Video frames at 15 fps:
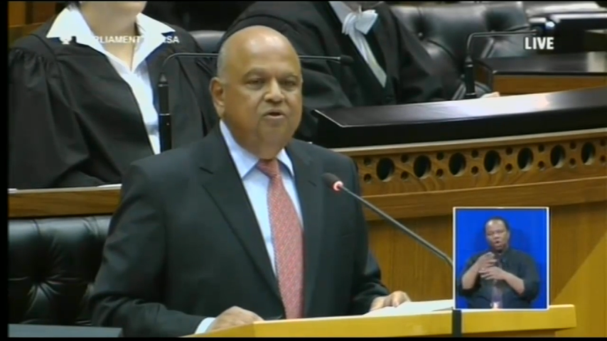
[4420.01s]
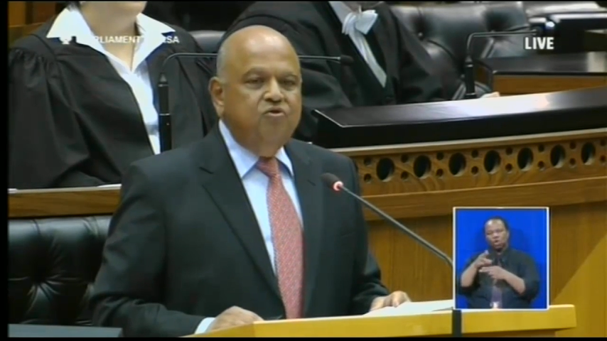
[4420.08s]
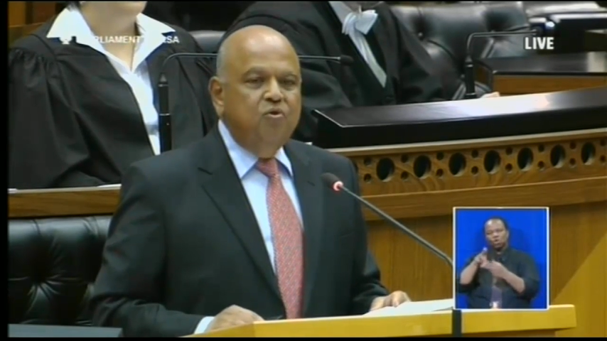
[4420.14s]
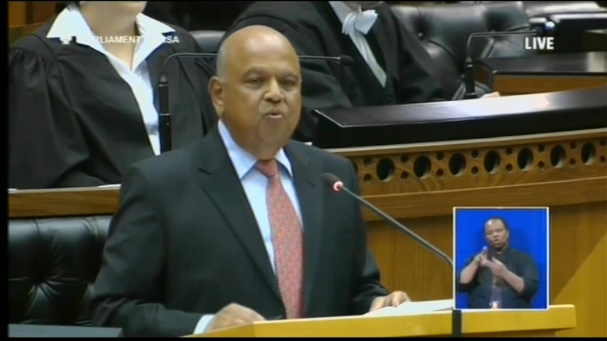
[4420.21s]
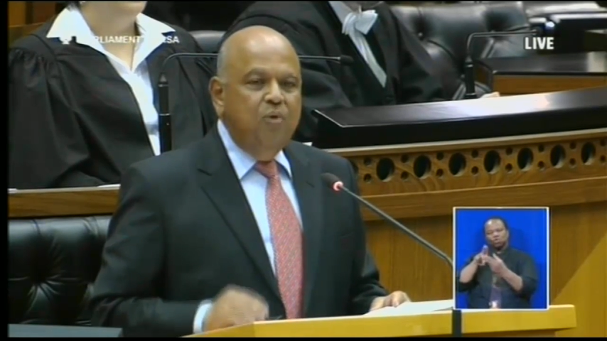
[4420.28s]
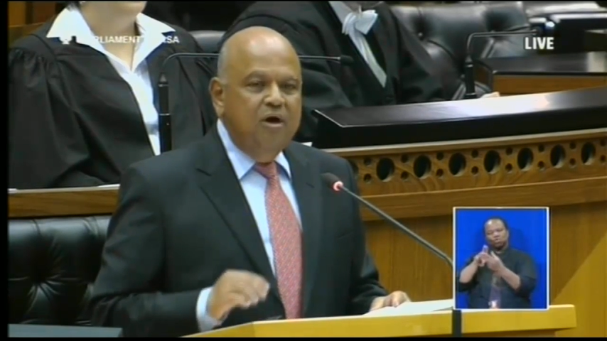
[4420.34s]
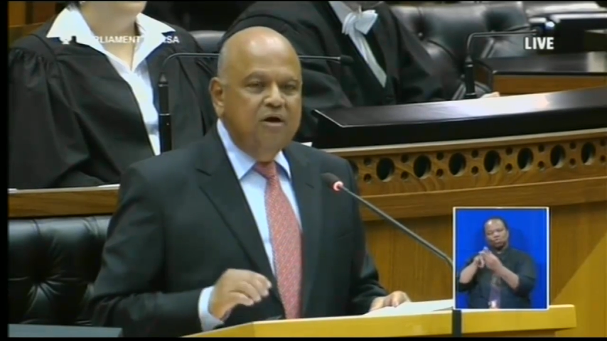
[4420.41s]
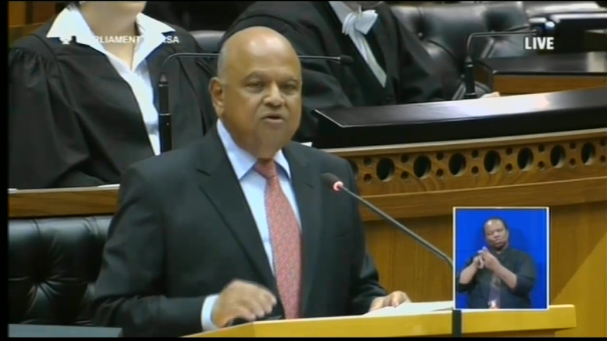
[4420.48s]

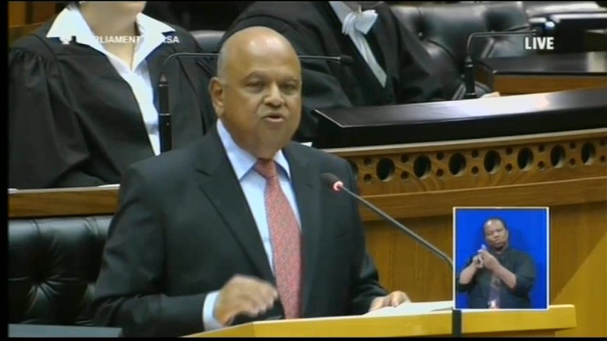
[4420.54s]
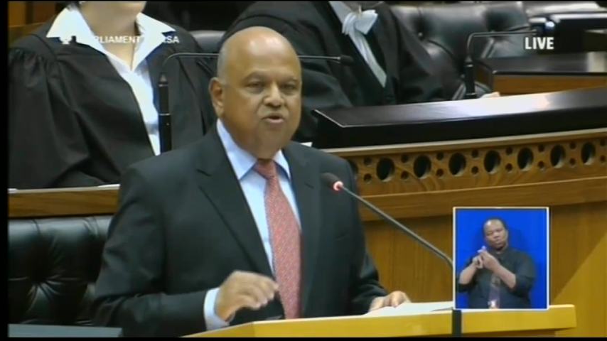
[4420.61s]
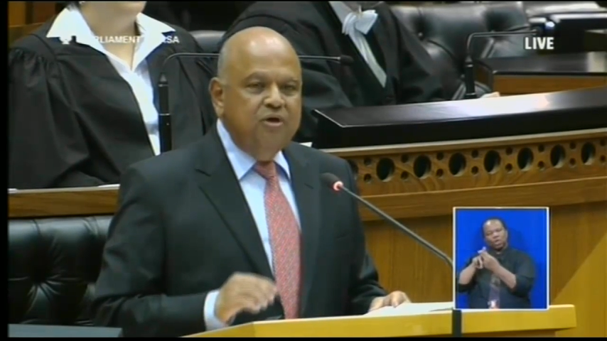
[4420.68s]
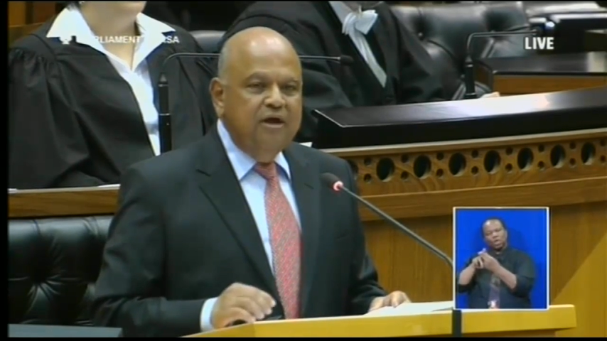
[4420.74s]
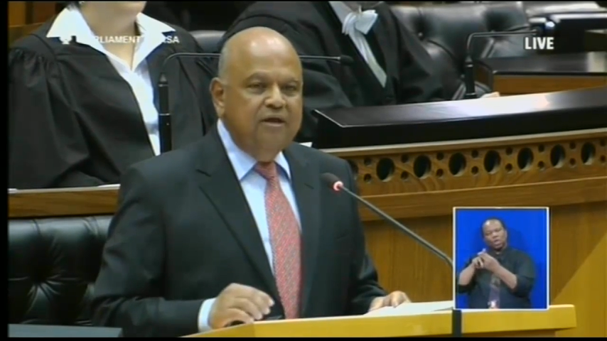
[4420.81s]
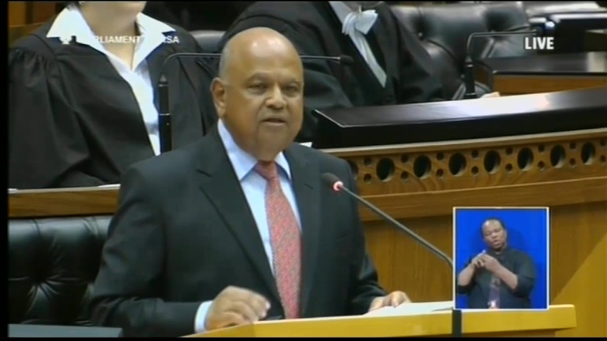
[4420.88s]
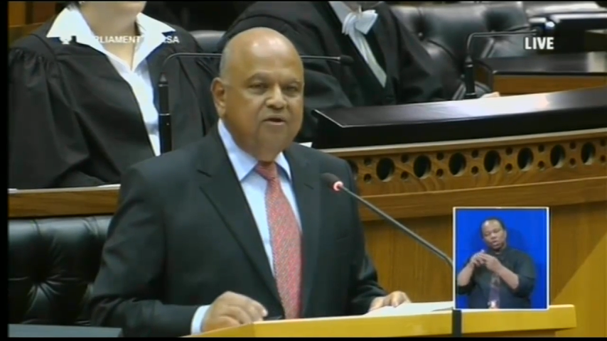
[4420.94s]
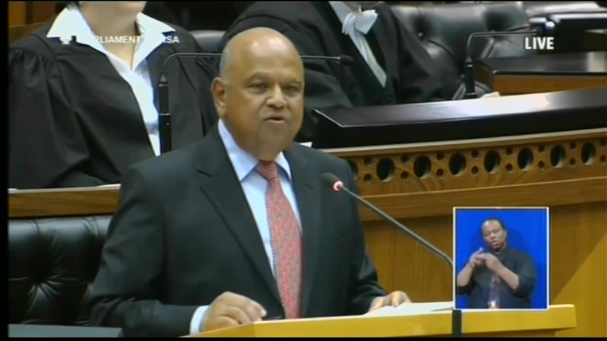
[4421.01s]
to work
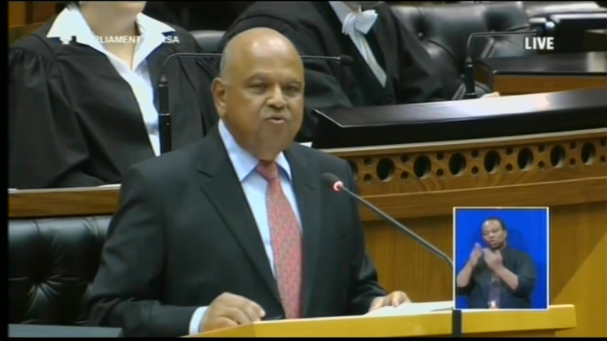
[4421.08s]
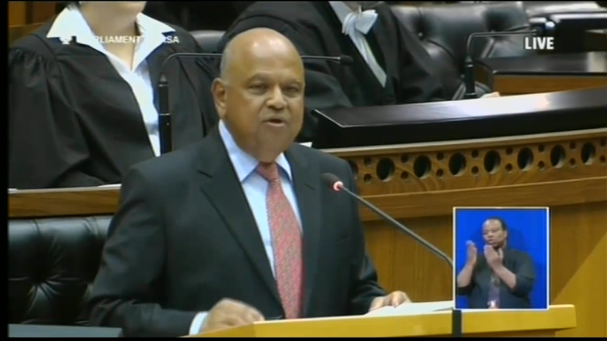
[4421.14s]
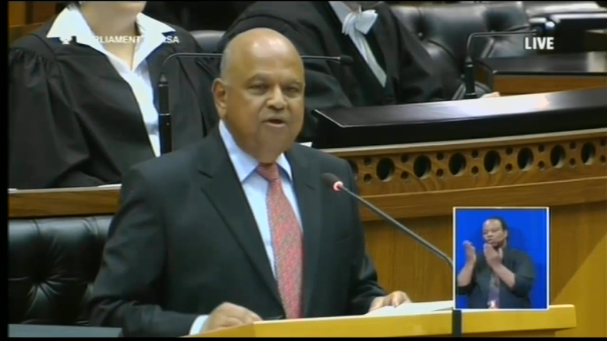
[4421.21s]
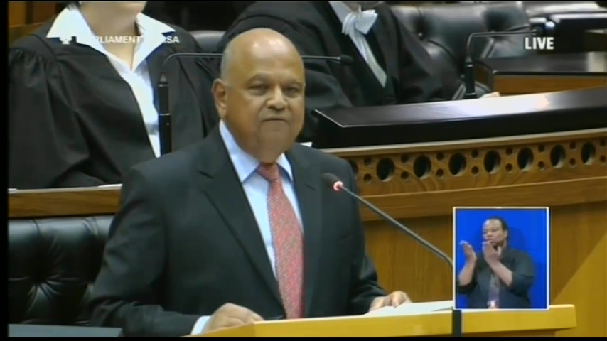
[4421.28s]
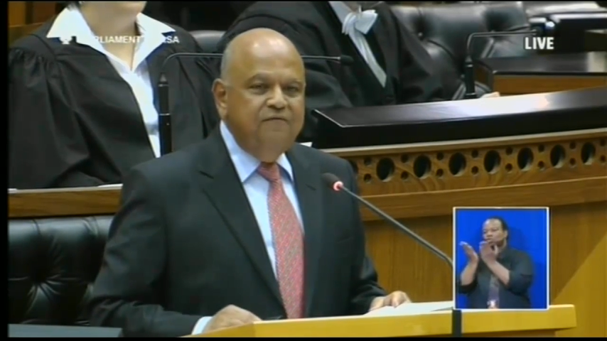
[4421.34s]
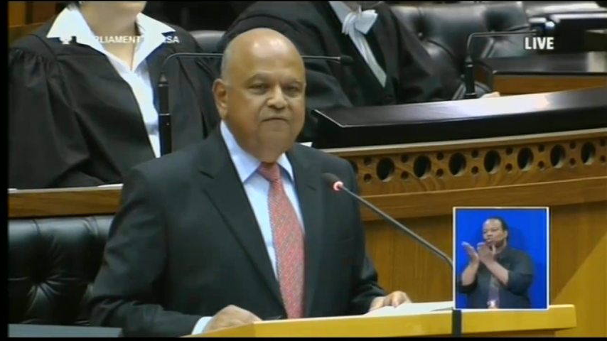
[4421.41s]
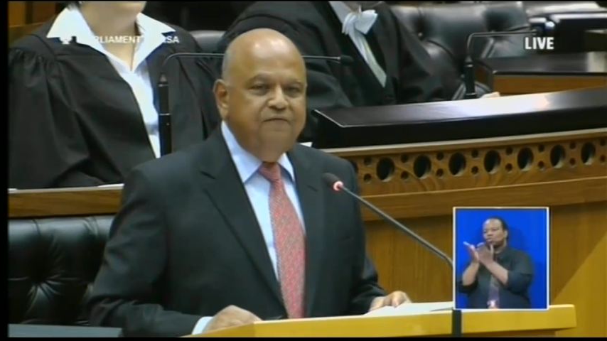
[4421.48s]
together to give